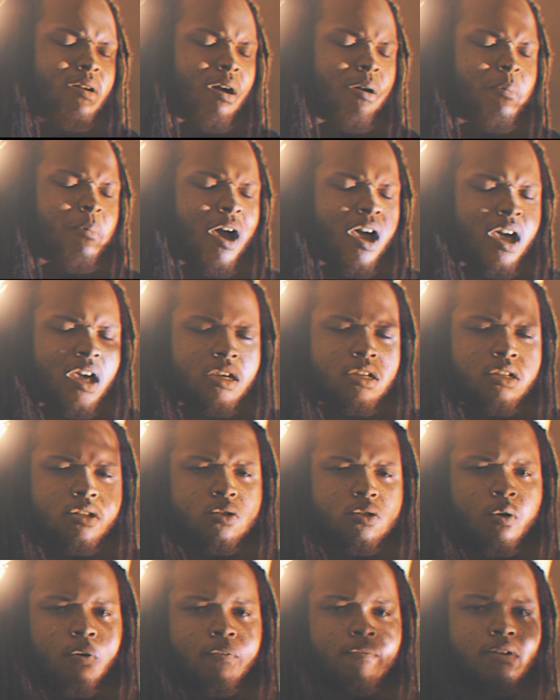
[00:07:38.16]
been on my
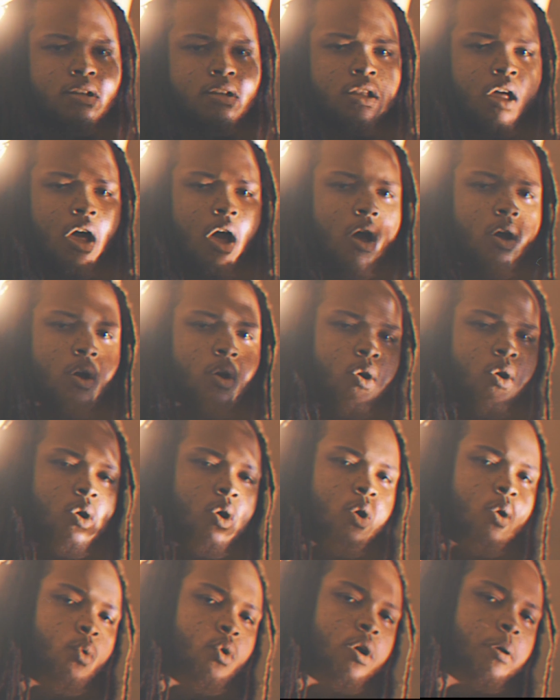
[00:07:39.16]
hate, you
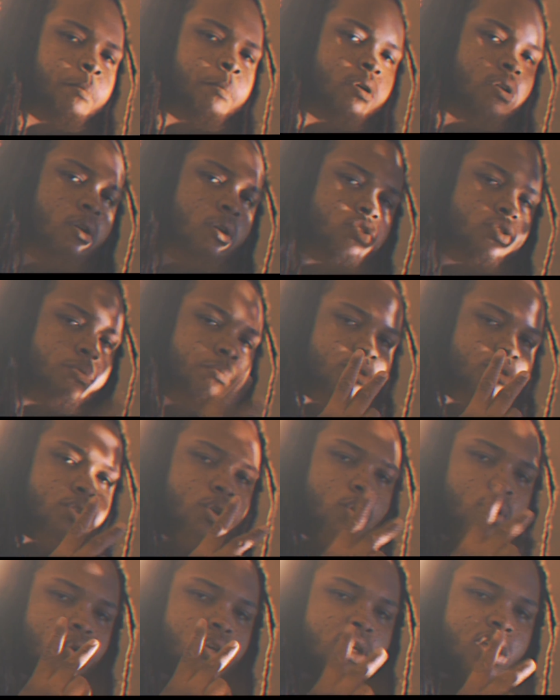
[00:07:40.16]
flow. We've been on some
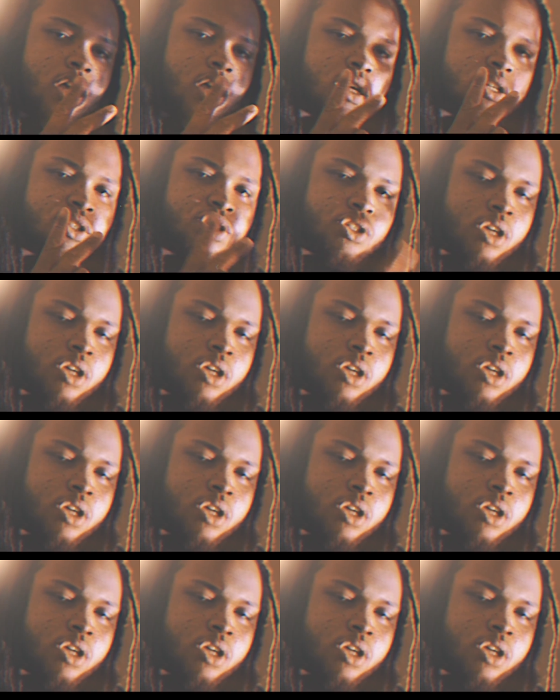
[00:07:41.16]
2 year